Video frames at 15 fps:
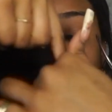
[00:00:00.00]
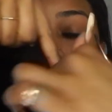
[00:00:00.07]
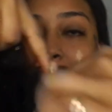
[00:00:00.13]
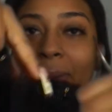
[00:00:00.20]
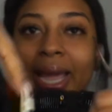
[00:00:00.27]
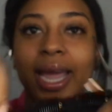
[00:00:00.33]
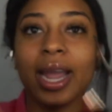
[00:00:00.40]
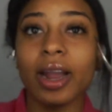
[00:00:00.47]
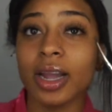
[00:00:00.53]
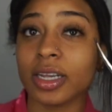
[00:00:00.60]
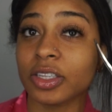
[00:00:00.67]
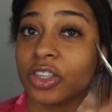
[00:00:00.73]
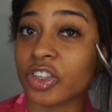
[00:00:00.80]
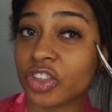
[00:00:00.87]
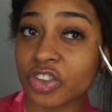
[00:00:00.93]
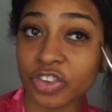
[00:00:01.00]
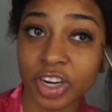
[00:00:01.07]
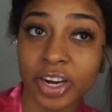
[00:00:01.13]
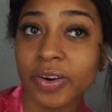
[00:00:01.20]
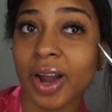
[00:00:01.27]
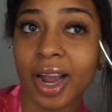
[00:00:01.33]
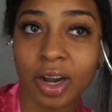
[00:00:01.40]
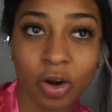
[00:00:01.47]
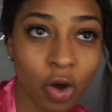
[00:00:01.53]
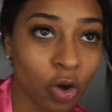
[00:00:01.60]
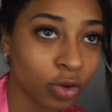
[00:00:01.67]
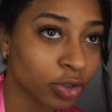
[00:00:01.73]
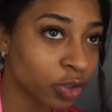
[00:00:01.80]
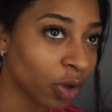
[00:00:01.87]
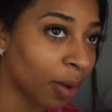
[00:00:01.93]
My hair is straight right
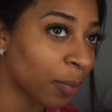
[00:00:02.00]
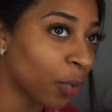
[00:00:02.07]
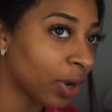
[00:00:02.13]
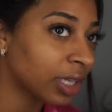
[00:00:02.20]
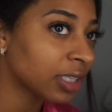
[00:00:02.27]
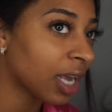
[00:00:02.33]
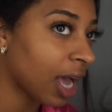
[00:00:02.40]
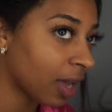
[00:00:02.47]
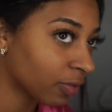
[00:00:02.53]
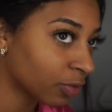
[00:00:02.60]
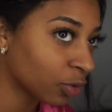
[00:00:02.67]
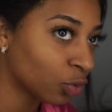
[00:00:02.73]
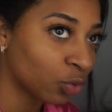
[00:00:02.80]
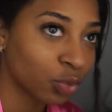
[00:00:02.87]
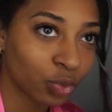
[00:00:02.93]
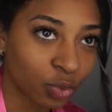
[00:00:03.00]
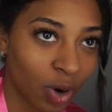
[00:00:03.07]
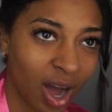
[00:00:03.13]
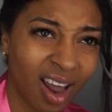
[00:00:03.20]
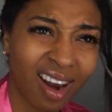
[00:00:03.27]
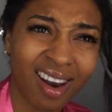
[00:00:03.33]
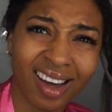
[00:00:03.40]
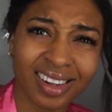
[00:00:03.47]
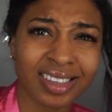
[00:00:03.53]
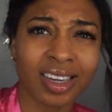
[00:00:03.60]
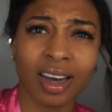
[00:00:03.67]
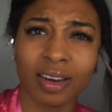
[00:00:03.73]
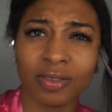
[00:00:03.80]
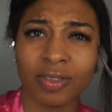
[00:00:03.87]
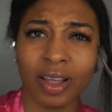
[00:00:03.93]
now, so I'm going to have to do a lot
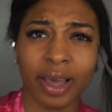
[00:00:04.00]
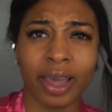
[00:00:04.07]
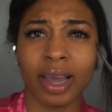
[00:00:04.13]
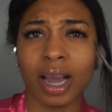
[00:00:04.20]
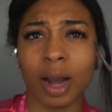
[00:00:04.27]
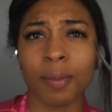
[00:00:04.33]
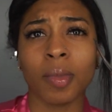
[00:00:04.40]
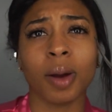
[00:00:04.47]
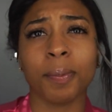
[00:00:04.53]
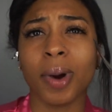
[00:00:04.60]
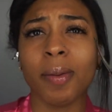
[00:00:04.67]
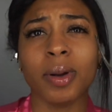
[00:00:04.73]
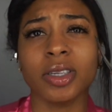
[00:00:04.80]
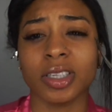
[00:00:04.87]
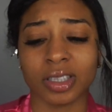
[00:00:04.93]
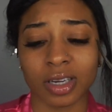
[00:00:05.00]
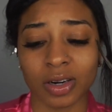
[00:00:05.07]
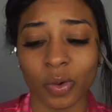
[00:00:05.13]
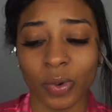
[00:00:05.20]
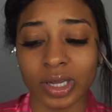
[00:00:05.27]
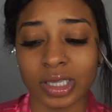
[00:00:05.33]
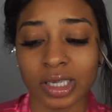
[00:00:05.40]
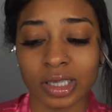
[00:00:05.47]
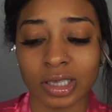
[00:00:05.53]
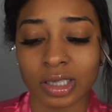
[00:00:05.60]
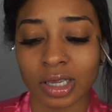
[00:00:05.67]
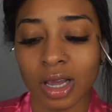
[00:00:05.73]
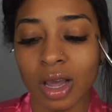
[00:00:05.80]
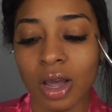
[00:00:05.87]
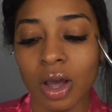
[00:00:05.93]
of like, I'm probably just gonna wet it
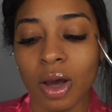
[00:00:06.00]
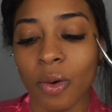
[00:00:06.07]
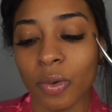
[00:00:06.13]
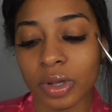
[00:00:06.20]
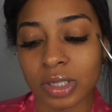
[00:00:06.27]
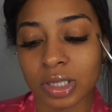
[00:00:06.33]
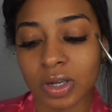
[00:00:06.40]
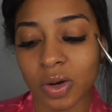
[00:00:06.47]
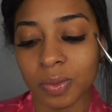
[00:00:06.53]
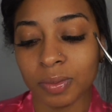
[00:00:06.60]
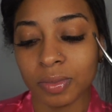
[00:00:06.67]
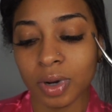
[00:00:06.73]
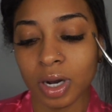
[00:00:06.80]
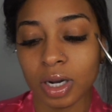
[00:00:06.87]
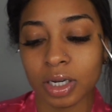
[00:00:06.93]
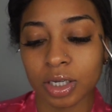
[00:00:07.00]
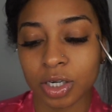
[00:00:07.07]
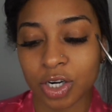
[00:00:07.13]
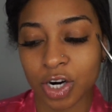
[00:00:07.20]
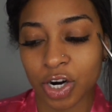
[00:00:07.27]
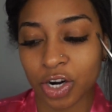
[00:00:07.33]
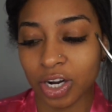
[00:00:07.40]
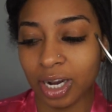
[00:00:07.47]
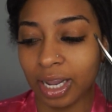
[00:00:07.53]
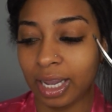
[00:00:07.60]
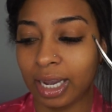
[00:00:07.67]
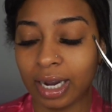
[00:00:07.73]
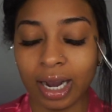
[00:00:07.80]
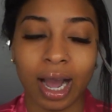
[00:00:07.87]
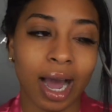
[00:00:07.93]
with some
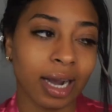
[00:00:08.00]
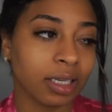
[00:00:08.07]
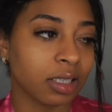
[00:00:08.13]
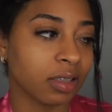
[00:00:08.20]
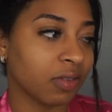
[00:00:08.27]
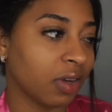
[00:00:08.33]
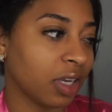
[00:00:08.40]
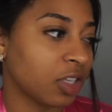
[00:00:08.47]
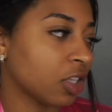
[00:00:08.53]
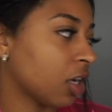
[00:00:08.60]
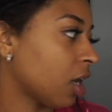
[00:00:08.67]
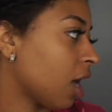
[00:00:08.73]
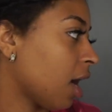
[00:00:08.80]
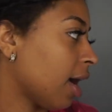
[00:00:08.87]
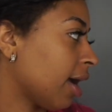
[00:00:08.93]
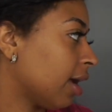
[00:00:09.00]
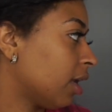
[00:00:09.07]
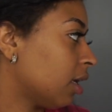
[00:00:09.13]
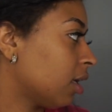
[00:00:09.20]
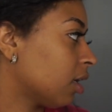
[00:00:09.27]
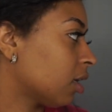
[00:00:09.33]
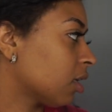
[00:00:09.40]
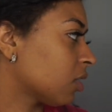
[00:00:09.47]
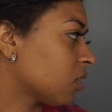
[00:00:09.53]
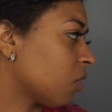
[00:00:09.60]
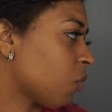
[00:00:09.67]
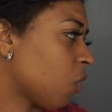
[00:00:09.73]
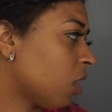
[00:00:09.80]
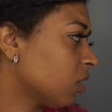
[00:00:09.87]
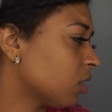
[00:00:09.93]
curling activator and
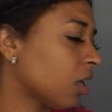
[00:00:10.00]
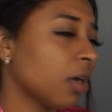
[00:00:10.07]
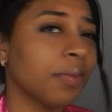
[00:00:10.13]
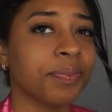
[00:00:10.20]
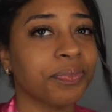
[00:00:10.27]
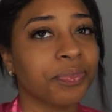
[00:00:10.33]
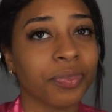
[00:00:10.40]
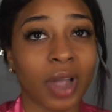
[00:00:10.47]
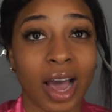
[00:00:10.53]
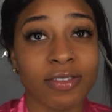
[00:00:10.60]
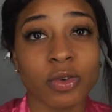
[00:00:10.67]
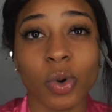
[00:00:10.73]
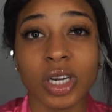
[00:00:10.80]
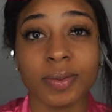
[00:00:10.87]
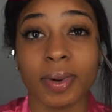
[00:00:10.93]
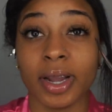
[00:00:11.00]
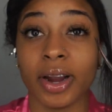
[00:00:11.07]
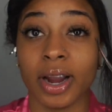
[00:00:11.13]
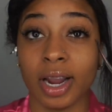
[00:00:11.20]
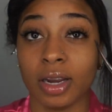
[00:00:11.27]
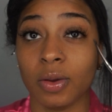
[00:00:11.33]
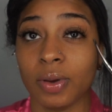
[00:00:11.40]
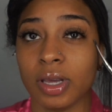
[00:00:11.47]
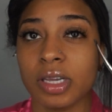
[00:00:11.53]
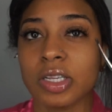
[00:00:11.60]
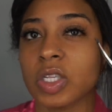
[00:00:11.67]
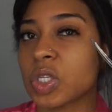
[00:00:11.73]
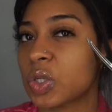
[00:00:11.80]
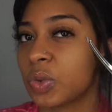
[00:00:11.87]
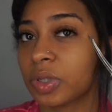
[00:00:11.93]
some water. I have to wash my hair
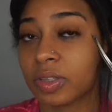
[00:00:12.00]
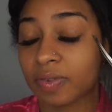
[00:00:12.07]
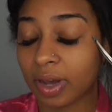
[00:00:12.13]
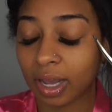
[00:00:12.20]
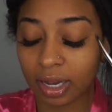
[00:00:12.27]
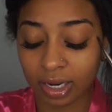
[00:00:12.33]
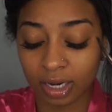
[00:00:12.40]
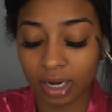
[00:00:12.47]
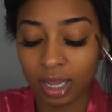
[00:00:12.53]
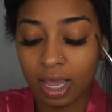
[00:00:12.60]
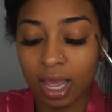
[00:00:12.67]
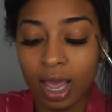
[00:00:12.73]
anyways, so it's fine.